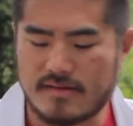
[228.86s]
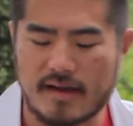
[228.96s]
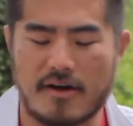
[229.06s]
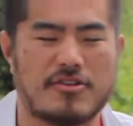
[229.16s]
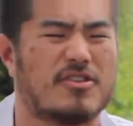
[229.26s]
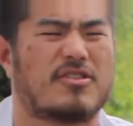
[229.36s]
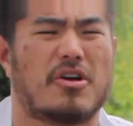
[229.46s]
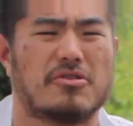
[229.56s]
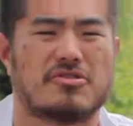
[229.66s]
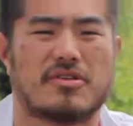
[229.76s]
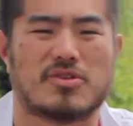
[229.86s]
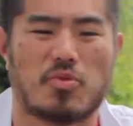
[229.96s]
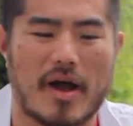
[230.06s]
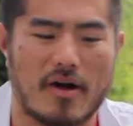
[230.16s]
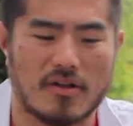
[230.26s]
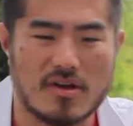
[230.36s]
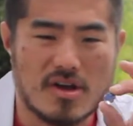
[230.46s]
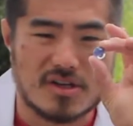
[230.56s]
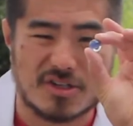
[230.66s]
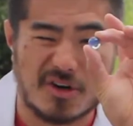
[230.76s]
your coaster as well.
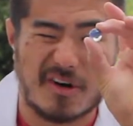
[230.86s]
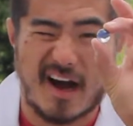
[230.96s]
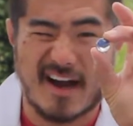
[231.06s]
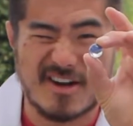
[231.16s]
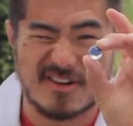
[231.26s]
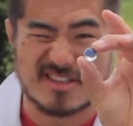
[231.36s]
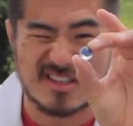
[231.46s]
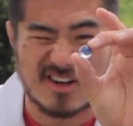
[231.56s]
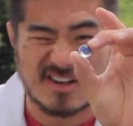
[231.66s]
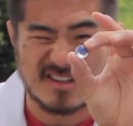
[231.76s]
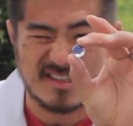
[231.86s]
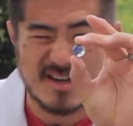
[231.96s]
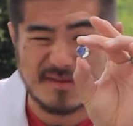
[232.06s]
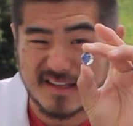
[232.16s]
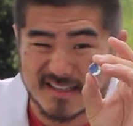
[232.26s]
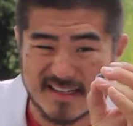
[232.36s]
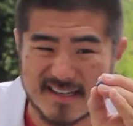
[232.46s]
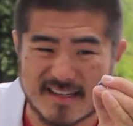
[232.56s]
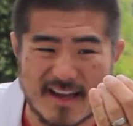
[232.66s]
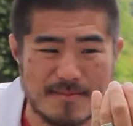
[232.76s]
So I know it's a little hard to see, but this
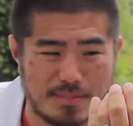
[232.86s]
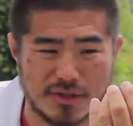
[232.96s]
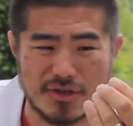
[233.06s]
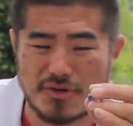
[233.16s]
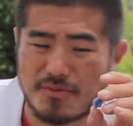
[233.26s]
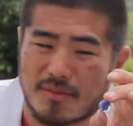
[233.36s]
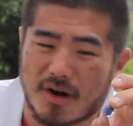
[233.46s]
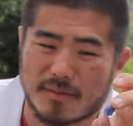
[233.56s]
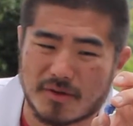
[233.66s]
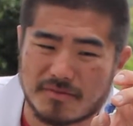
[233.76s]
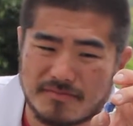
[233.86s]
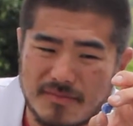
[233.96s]
is a blue marble.